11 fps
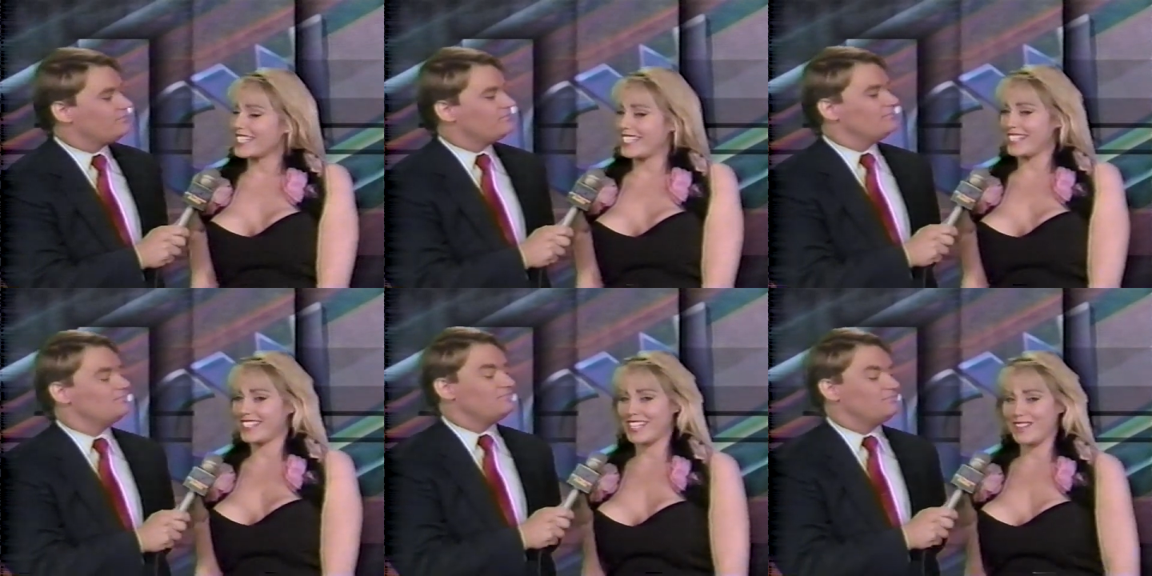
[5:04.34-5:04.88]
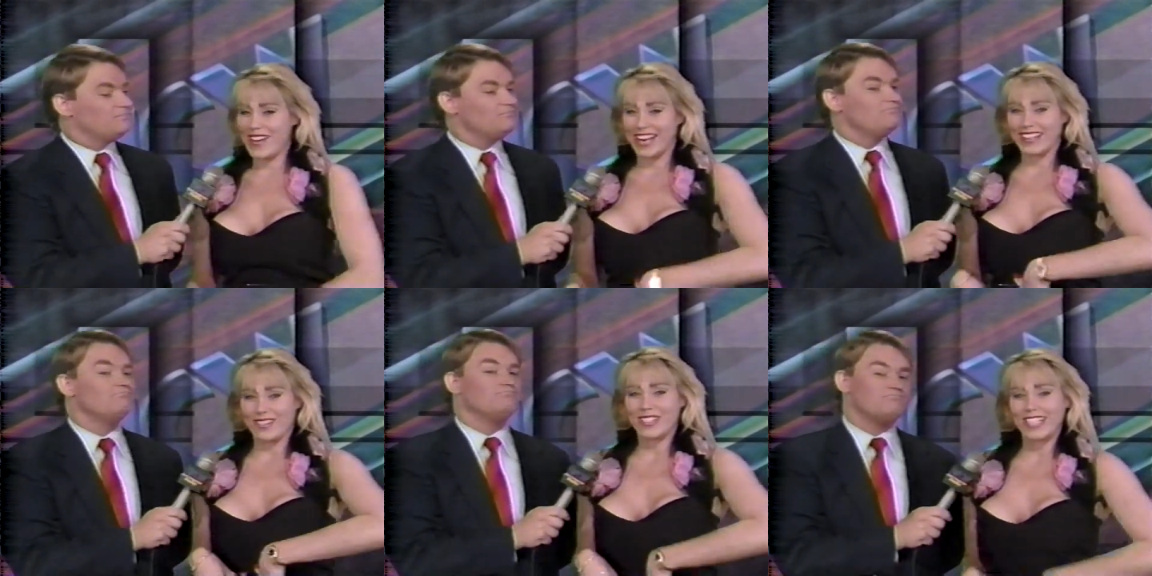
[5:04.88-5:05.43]
Speaker 1: to see the Z-Man
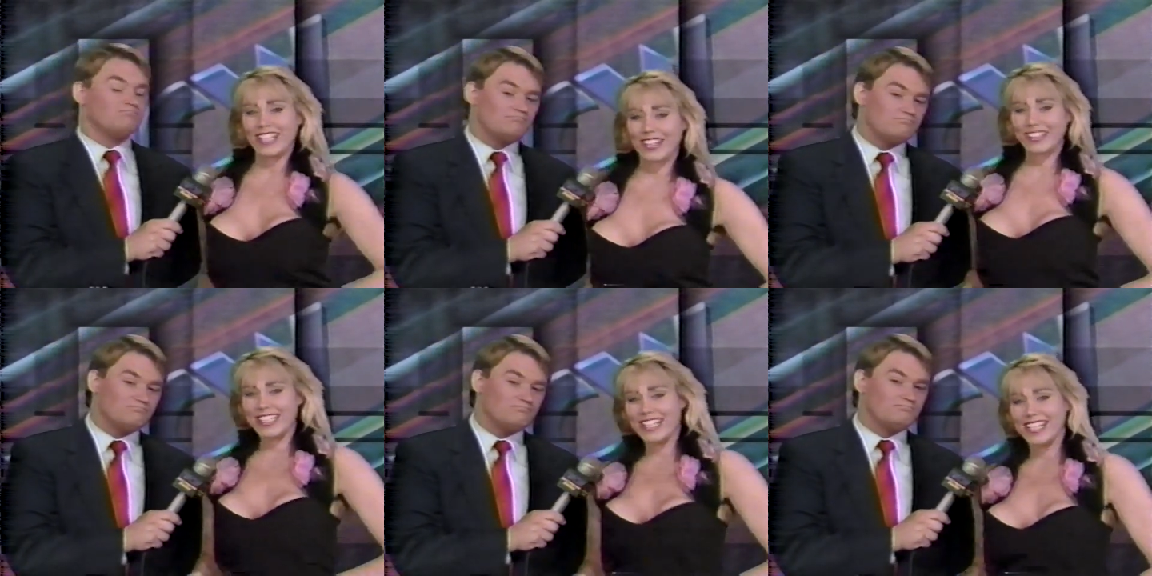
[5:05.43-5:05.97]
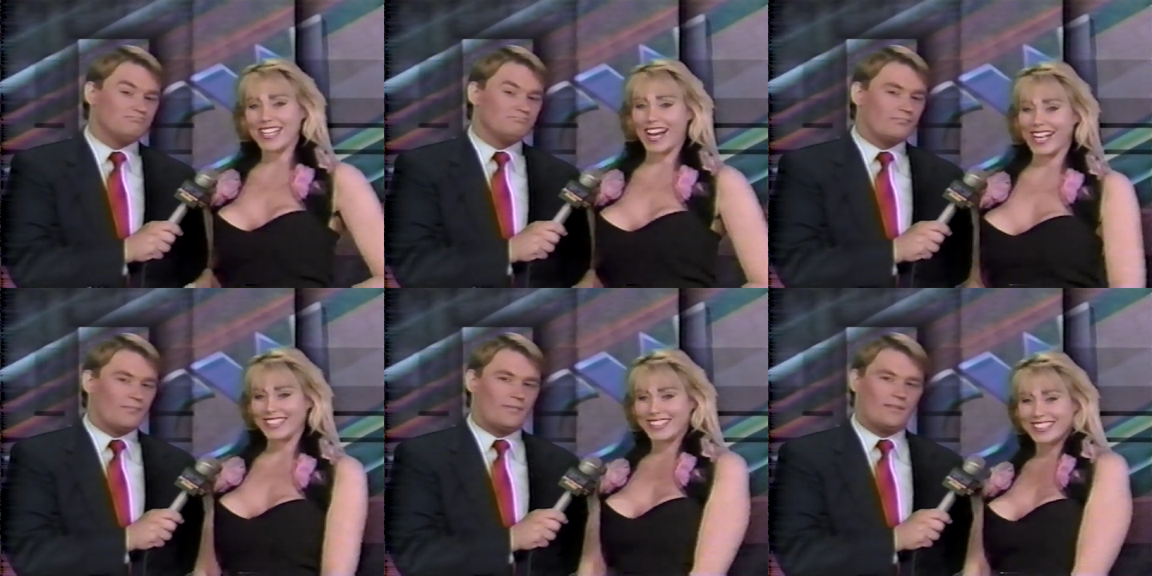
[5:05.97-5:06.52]
in those little teeny
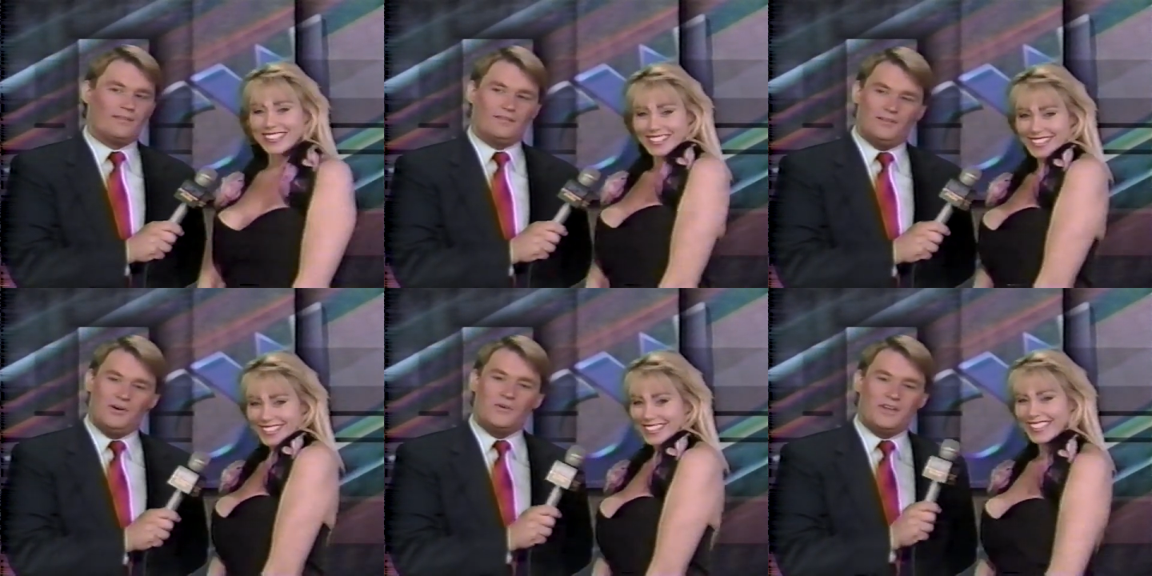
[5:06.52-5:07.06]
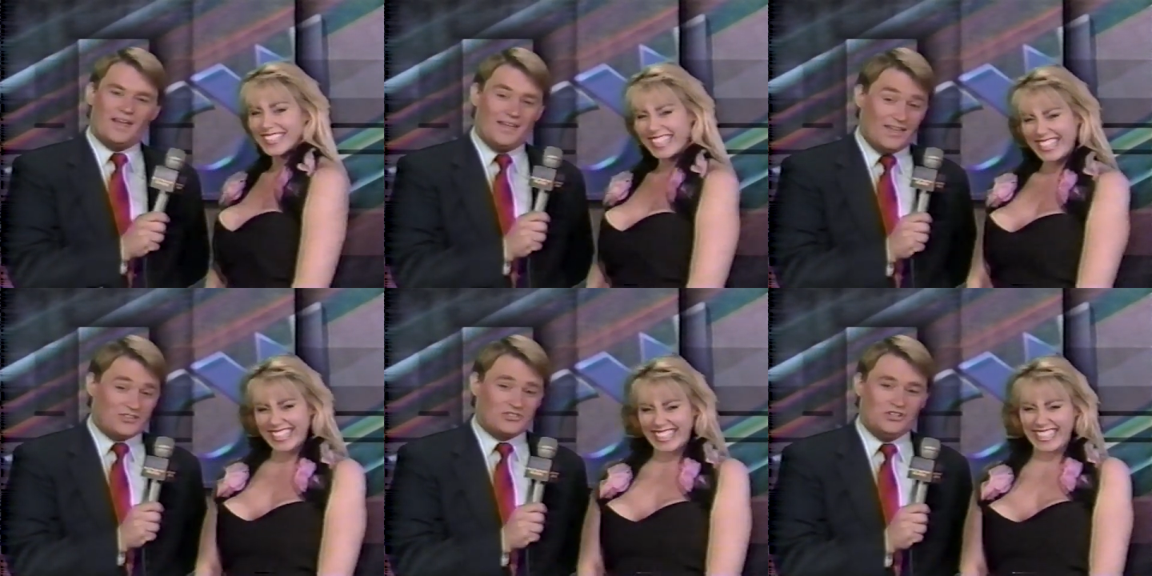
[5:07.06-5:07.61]
tights.
Speaker 2: Okay,
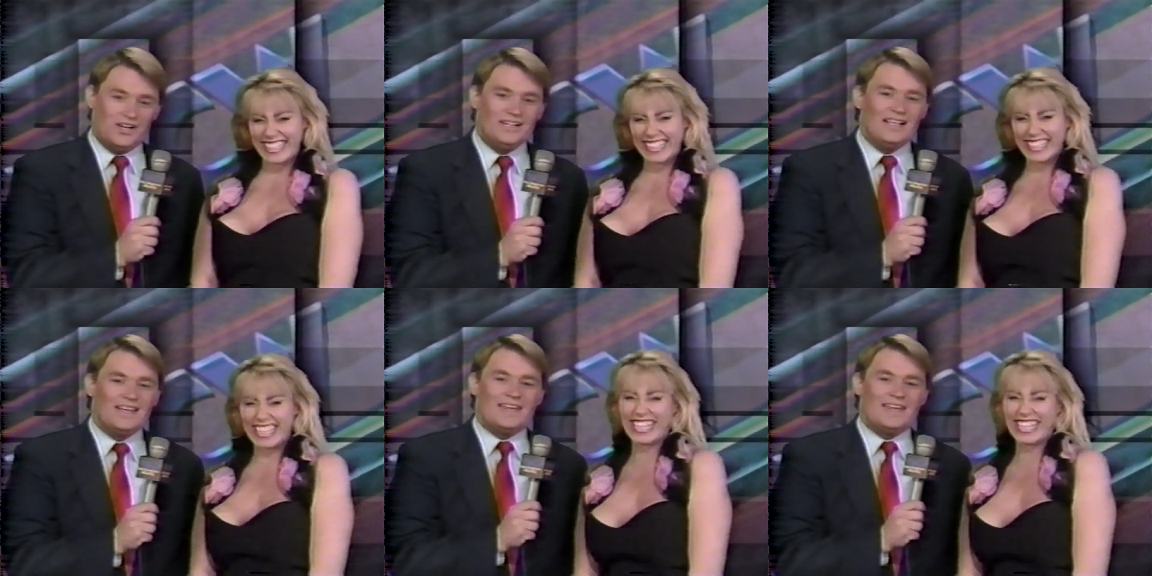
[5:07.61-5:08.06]
that's good.